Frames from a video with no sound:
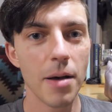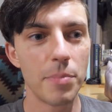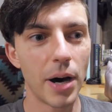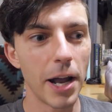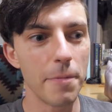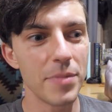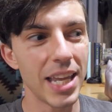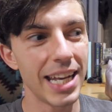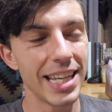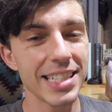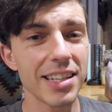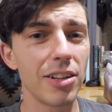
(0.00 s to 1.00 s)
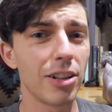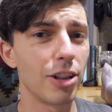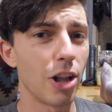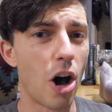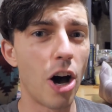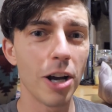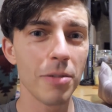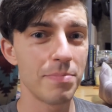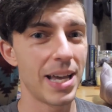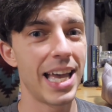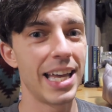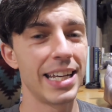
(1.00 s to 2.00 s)
but it is a long
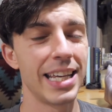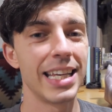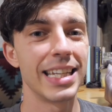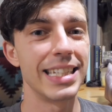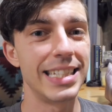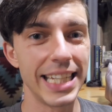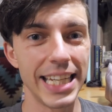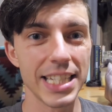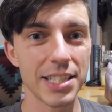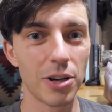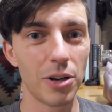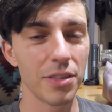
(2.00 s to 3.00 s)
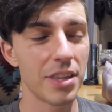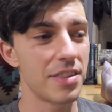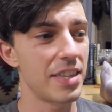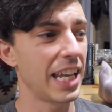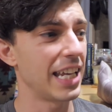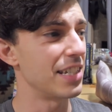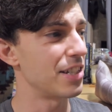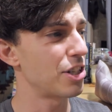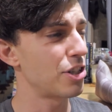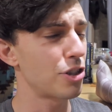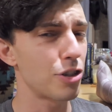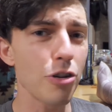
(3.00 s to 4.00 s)
bed diesel. The thing is
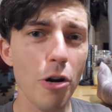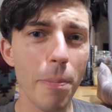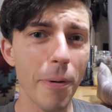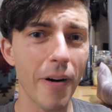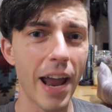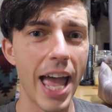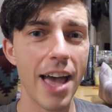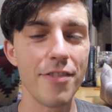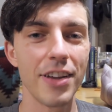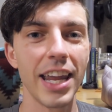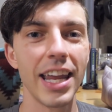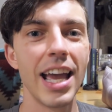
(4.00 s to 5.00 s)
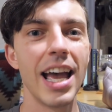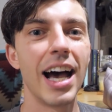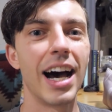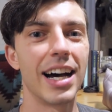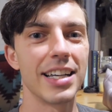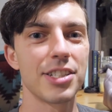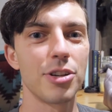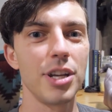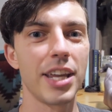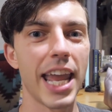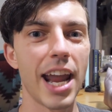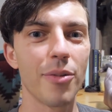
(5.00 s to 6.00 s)
super heavy, so
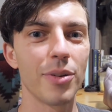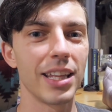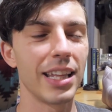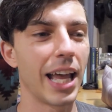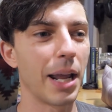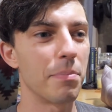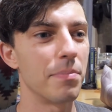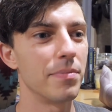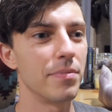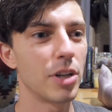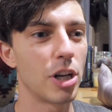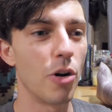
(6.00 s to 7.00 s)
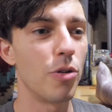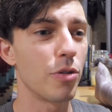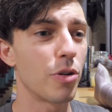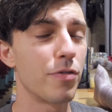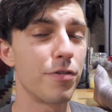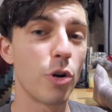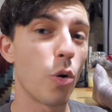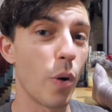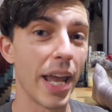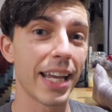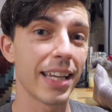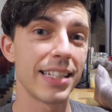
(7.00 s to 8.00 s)
you can't really go
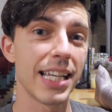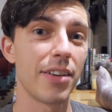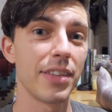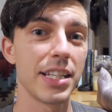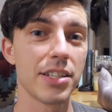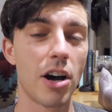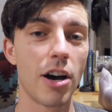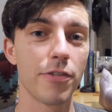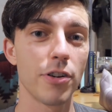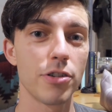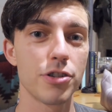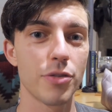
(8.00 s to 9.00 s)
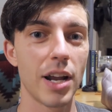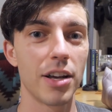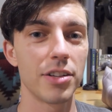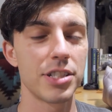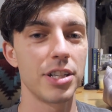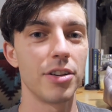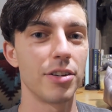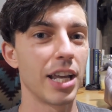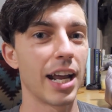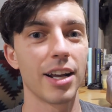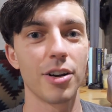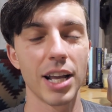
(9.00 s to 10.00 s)
quick down these off-road trails. You
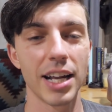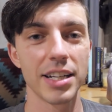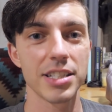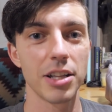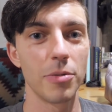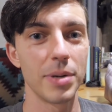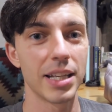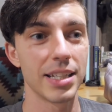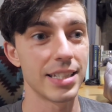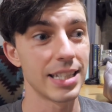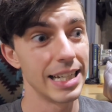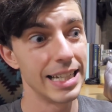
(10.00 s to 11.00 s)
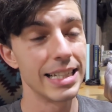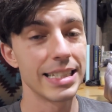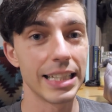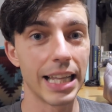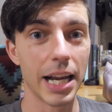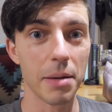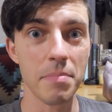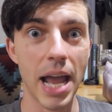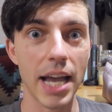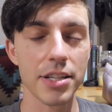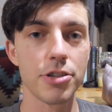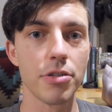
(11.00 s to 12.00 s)
gotta go kind of slow because there's a lot of
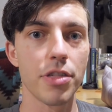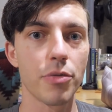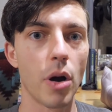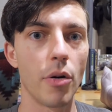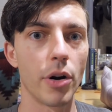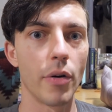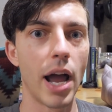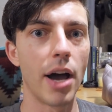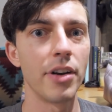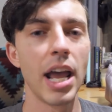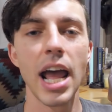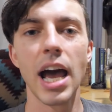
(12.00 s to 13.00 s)
mass you're throwing around.